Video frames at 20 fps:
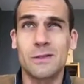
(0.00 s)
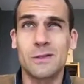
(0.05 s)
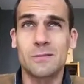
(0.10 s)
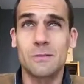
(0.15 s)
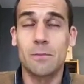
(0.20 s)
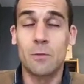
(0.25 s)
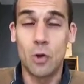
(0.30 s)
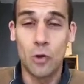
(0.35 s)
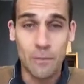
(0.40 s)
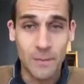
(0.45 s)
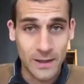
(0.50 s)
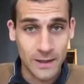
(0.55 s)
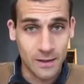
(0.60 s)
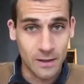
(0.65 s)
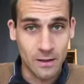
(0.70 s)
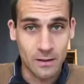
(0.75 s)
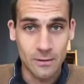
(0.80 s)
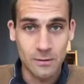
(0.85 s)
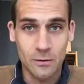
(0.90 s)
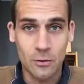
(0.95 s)
Le
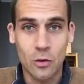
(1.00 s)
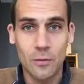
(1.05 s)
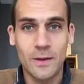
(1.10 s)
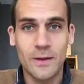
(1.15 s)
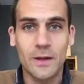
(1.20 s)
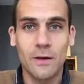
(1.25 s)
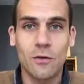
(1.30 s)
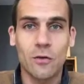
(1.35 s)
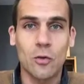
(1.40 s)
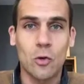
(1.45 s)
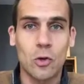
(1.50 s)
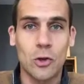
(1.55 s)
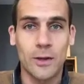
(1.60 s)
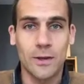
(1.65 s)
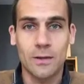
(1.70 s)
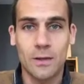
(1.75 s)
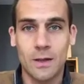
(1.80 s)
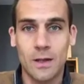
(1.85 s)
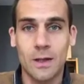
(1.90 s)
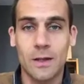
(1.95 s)
Mesnil-sur-Ogier,
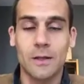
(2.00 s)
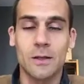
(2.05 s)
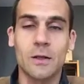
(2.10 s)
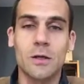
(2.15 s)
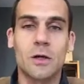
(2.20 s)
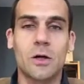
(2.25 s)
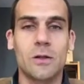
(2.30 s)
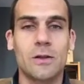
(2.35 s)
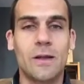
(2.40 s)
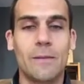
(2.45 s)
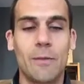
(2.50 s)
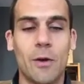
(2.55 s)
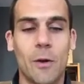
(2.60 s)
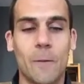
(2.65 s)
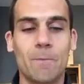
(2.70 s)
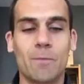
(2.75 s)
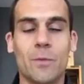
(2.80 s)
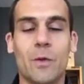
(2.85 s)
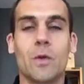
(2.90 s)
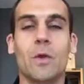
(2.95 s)
still in Côte des Blancs.
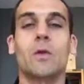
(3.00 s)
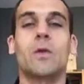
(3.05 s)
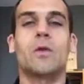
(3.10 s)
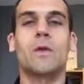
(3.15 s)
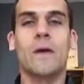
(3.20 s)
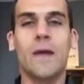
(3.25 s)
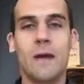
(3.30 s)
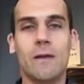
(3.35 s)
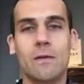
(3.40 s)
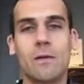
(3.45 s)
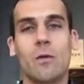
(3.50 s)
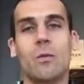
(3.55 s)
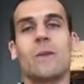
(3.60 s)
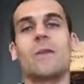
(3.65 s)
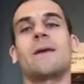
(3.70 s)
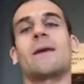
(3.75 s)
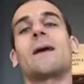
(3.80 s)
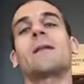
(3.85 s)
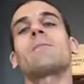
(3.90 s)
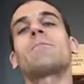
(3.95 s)
So together, when they
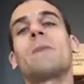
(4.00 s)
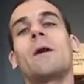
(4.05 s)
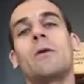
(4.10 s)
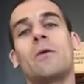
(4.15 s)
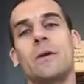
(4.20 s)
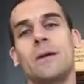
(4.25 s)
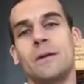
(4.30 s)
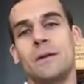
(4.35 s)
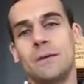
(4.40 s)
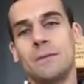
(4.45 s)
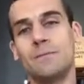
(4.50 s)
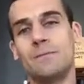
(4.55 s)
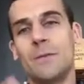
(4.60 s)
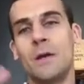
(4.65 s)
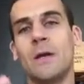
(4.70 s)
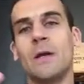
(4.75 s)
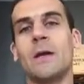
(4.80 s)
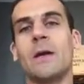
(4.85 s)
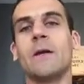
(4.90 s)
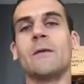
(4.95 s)
got married,
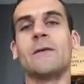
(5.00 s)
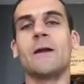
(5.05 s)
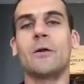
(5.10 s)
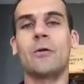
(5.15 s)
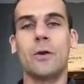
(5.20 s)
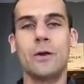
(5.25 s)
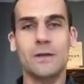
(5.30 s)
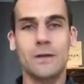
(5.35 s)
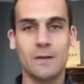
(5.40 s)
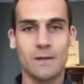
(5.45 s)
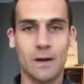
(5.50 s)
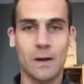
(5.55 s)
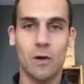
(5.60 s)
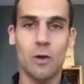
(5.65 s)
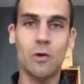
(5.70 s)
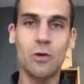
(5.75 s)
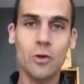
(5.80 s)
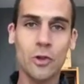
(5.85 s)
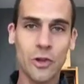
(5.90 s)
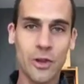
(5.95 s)
they created their
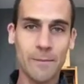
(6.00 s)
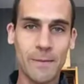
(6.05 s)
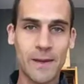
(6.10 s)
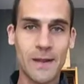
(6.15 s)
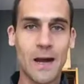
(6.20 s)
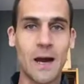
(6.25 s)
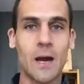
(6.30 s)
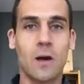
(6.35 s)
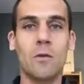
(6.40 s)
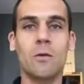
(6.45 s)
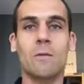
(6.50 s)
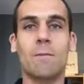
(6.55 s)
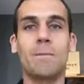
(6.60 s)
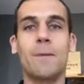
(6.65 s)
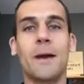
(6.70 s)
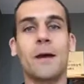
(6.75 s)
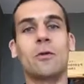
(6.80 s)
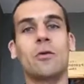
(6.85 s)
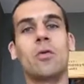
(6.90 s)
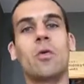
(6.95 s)
own champagne house,
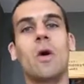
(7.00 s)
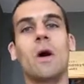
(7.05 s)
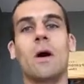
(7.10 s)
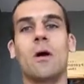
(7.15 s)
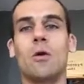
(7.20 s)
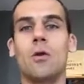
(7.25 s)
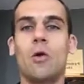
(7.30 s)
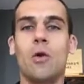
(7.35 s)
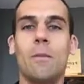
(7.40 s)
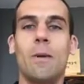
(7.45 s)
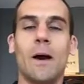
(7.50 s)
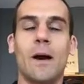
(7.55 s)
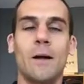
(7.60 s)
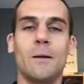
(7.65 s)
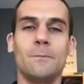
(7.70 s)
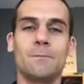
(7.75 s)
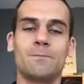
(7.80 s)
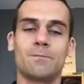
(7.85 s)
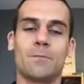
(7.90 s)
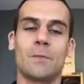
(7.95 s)
Pertois
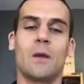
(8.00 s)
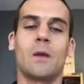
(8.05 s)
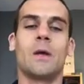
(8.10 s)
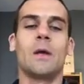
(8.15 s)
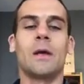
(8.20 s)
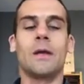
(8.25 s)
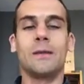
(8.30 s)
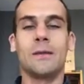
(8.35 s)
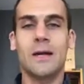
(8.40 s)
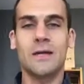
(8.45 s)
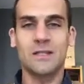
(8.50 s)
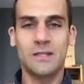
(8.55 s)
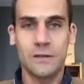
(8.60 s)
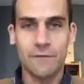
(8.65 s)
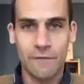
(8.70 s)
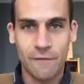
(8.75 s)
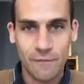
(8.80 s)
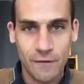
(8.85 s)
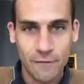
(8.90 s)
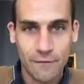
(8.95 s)
Lebrun, in
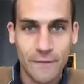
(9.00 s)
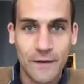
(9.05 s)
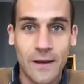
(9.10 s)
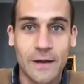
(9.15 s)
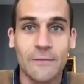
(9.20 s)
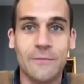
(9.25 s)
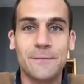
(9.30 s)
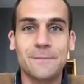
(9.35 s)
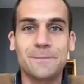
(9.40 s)
1955.